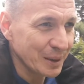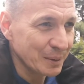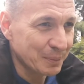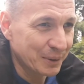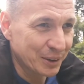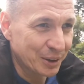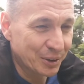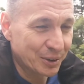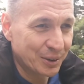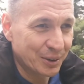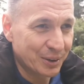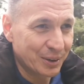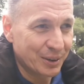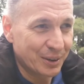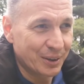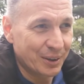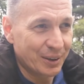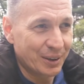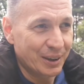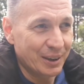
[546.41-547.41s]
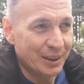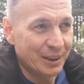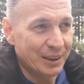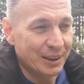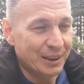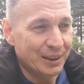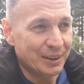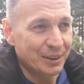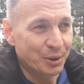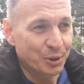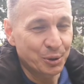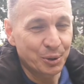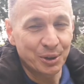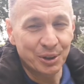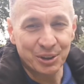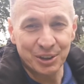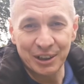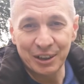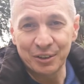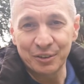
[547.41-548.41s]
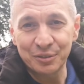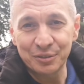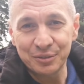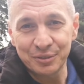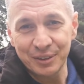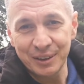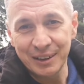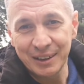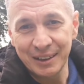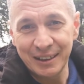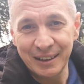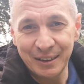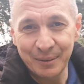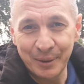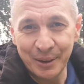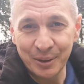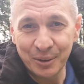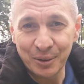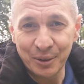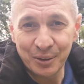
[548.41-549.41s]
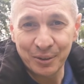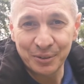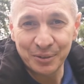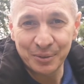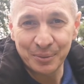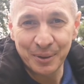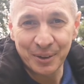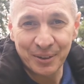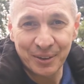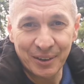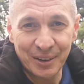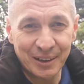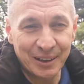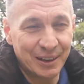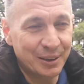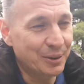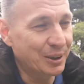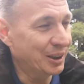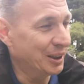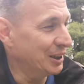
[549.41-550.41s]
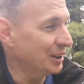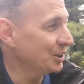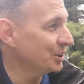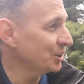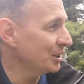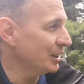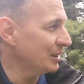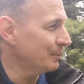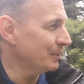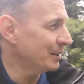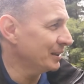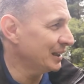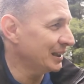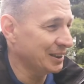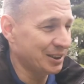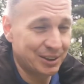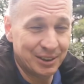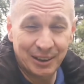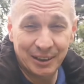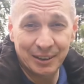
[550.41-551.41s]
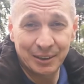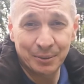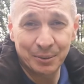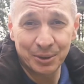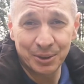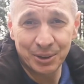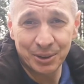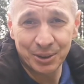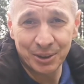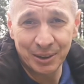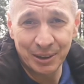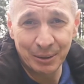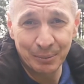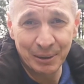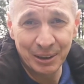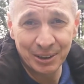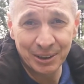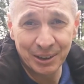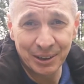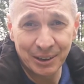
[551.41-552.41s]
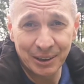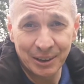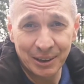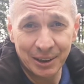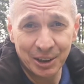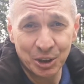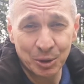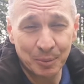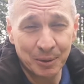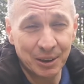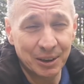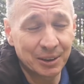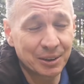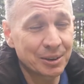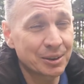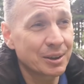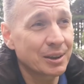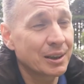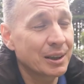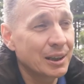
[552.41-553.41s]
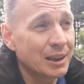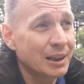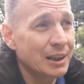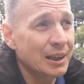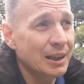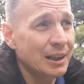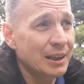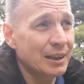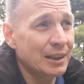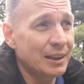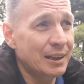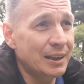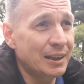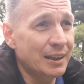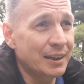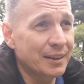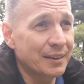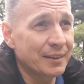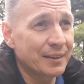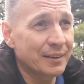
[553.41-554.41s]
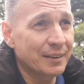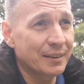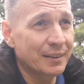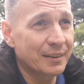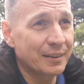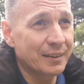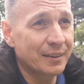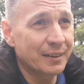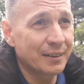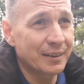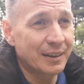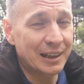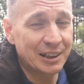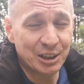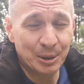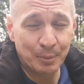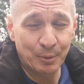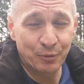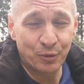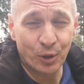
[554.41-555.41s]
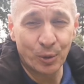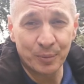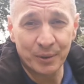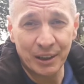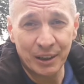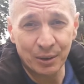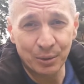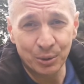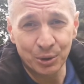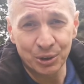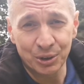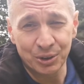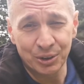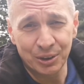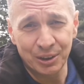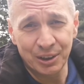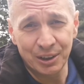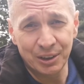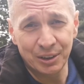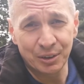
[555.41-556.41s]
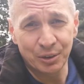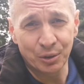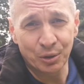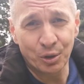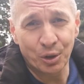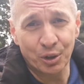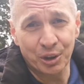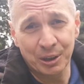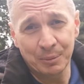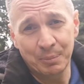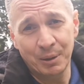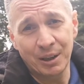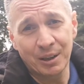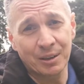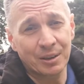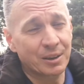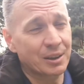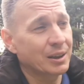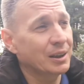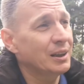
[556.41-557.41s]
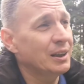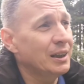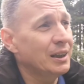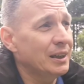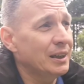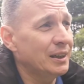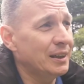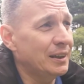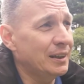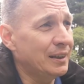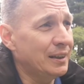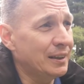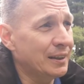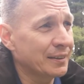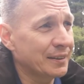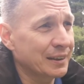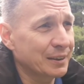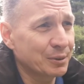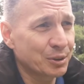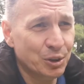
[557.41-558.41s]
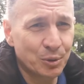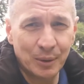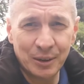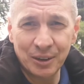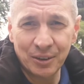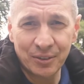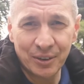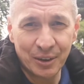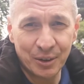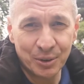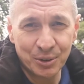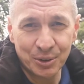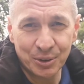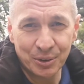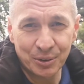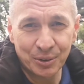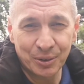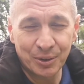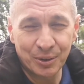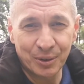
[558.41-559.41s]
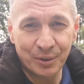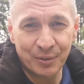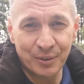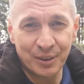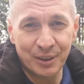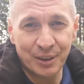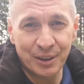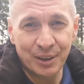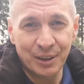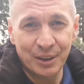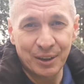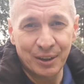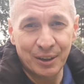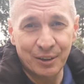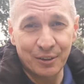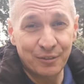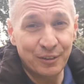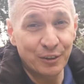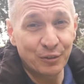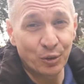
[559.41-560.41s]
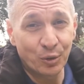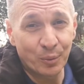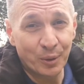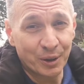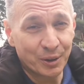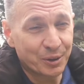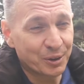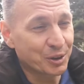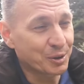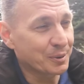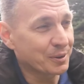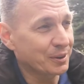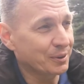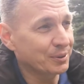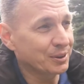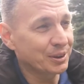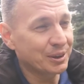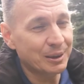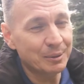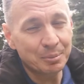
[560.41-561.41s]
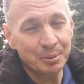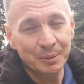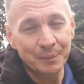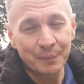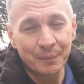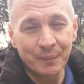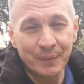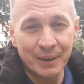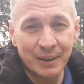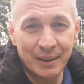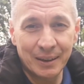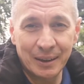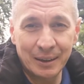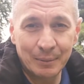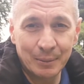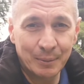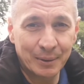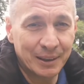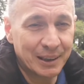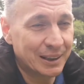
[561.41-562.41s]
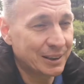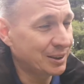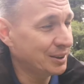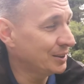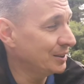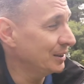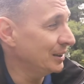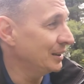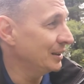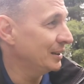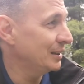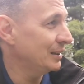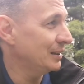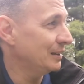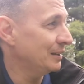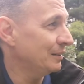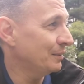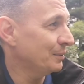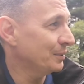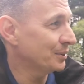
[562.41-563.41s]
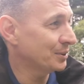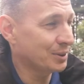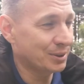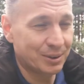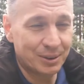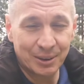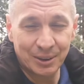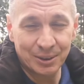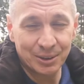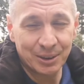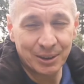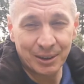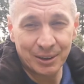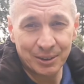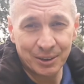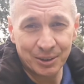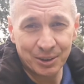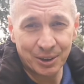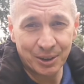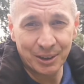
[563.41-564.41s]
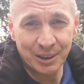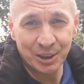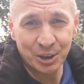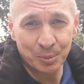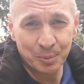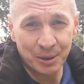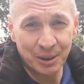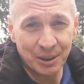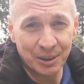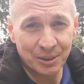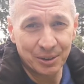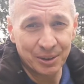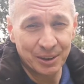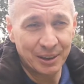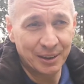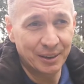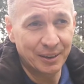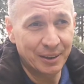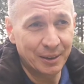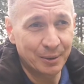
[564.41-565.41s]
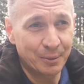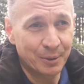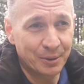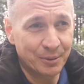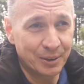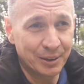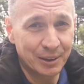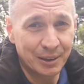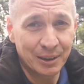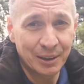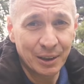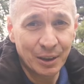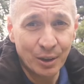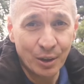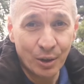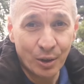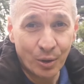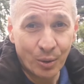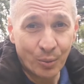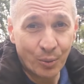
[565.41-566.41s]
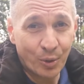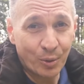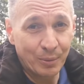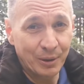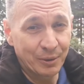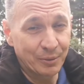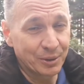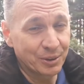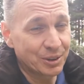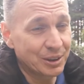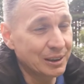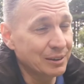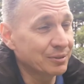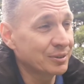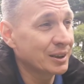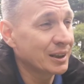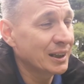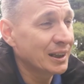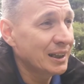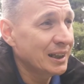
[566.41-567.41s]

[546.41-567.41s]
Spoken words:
but the tour itself went off without a hitch, and my dad said it was just an amazing experience. They actually performed that illusion in Gorky Park. I think it was 20,000 of the faithful workers were rounded up. But my dad said it was such a great experience, and they were really warmly received.